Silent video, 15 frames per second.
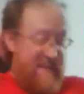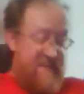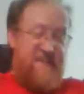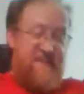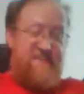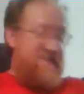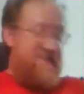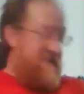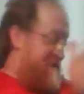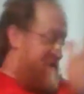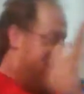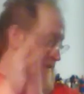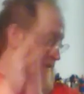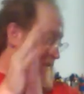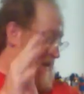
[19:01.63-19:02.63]
that's
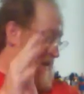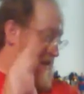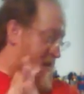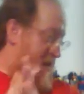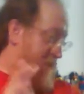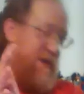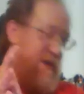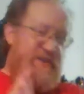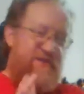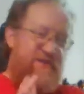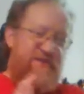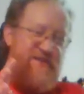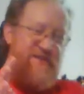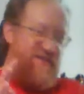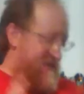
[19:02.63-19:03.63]
it. I hope
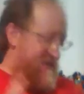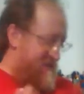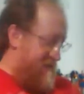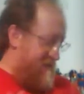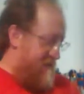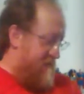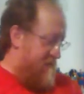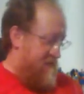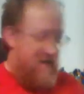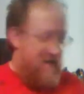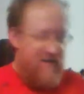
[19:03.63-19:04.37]
this was interesting.